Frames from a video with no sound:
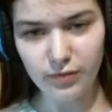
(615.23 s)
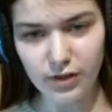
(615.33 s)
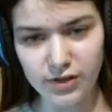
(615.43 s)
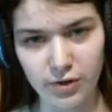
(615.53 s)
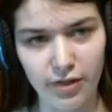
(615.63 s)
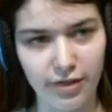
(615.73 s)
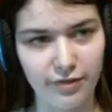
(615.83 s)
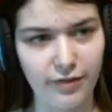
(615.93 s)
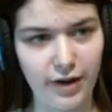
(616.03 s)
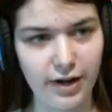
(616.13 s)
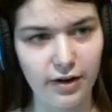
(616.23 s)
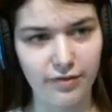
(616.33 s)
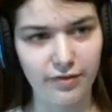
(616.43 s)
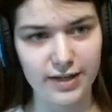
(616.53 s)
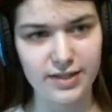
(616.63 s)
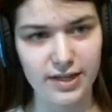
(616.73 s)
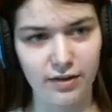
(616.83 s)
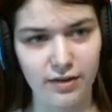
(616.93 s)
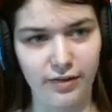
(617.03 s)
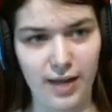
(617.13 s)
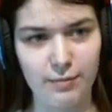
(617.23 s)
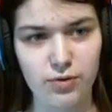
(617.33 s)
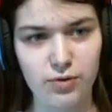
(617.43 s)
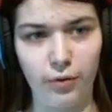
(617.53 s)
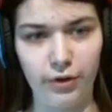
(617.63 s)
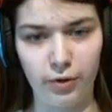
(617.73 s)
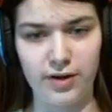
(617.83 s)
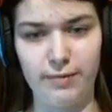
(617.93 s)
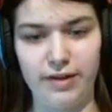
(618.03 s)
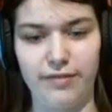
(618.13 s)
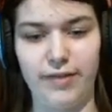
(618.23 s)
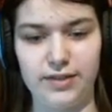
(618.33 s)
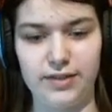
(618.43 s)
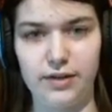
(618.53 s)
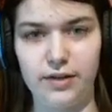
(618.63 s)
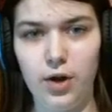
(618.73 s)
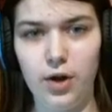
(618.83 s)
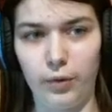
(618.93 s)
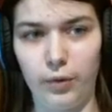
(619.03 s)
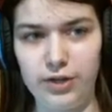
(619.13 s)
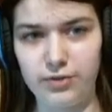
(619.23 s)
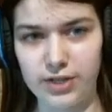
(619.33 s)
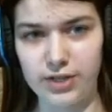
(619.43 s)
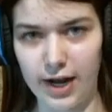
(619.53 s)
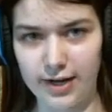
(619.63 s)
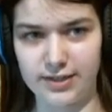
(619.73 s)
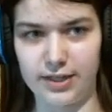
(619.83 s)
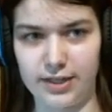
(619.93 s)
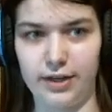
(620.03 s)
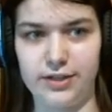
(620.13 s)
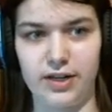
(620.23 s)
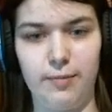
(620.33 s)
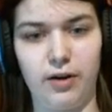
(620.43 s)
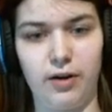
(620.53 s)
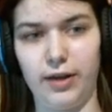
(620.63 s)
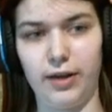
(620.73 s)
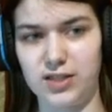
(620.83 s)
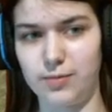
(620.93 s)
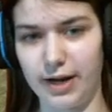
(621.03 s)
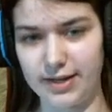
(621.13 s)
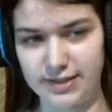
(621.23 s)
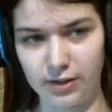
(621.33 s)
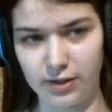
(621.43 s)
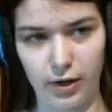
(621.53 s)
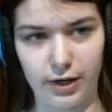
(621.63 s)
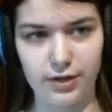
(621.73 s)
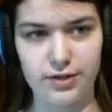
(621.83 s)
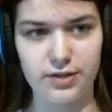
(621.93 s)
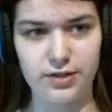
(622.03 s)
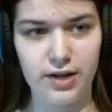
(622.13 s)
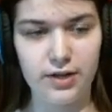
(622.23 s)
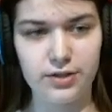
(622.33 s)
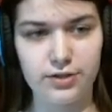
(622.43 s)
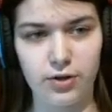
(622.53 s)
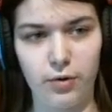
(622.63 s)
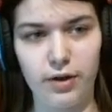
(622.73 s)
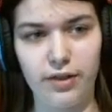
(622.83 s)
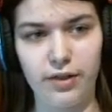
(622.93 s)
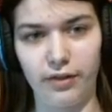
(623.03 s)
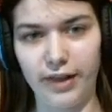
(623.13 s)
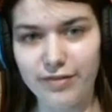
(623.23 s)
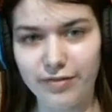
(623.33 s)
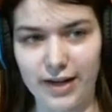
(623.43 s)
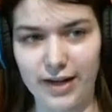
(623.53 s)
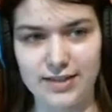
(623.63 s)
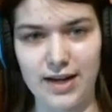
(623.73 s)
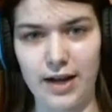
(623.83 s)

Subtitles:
So the fire effect, Inner Flame, is only going to be affected when you use an ice skill, and it's going to be replaced by Still Waters. So the light effect is not